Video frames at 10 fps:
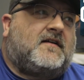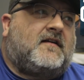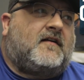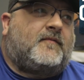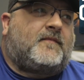
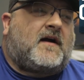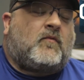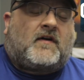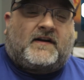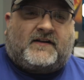I
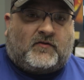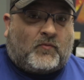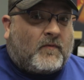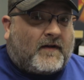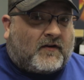wanted to know
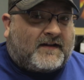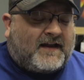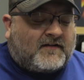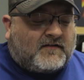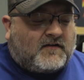more about her
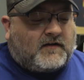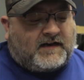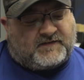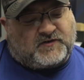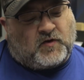character,
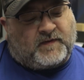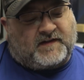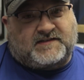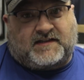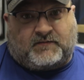and I was hoping
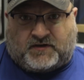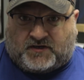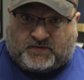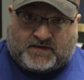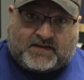that they were
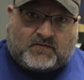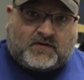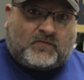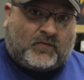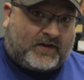going to do another
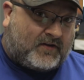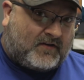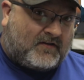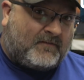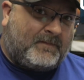one with
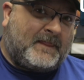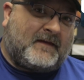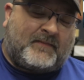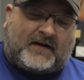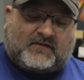her.
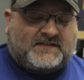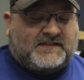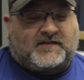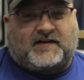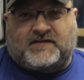Apparently
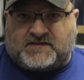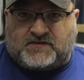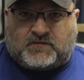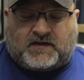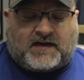she's not in this
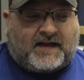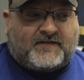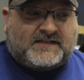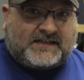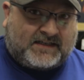new one. I
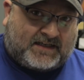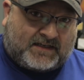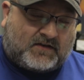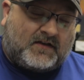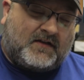haven't seen it
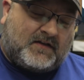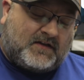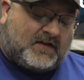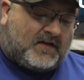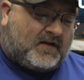yet.
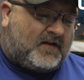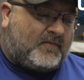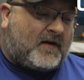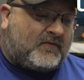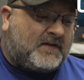
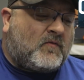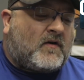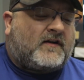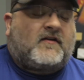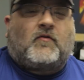I really
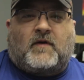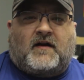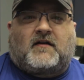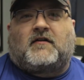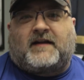wanted to know
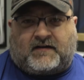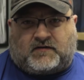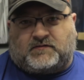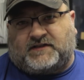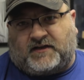where her
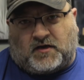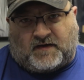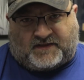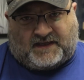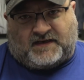character was going to go
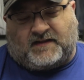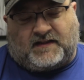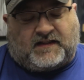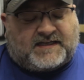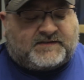at the end of
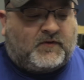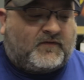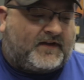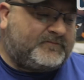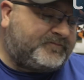that last
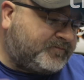movie.